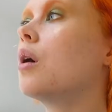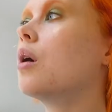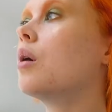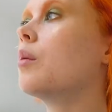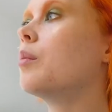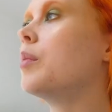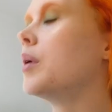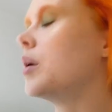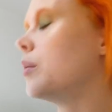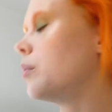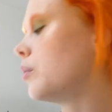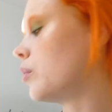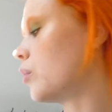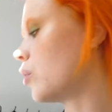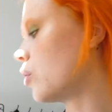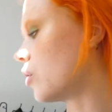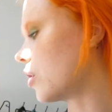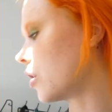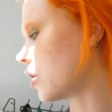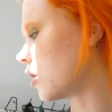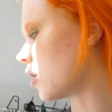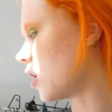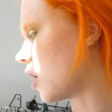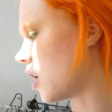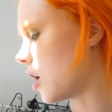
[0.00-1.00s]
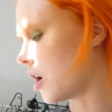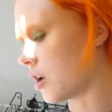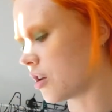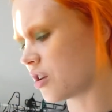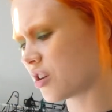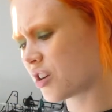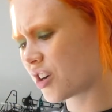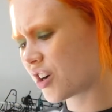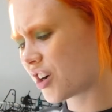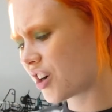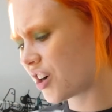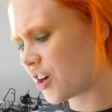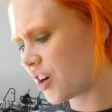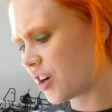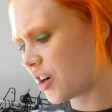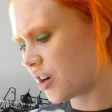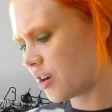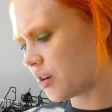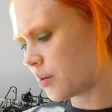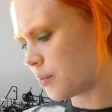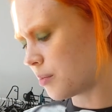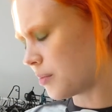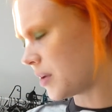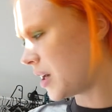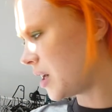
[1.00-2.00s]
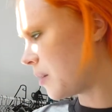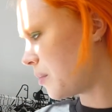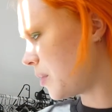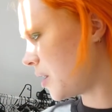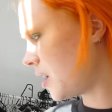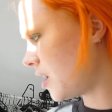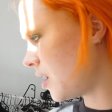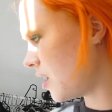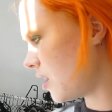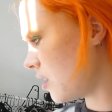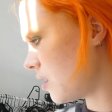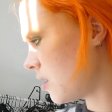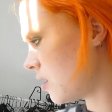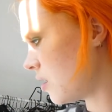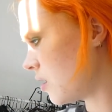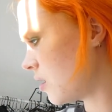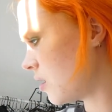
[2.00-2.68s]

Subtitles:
a bit more color maybe.